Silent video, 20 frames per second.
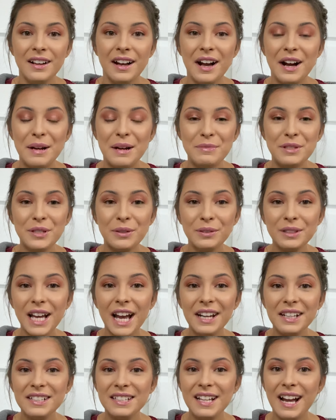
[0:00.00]
Um, so a
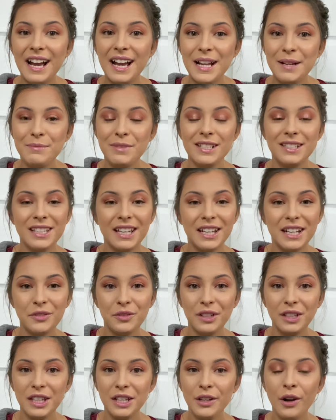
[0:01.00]
lot of times it's getting
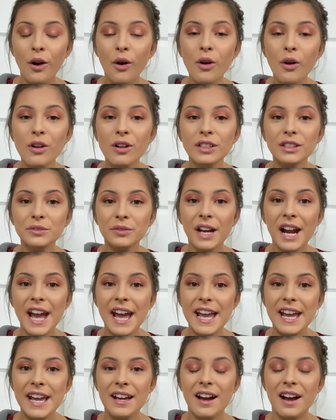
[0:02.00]
really cold,
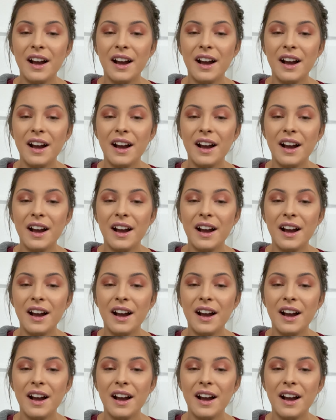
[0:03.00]
right?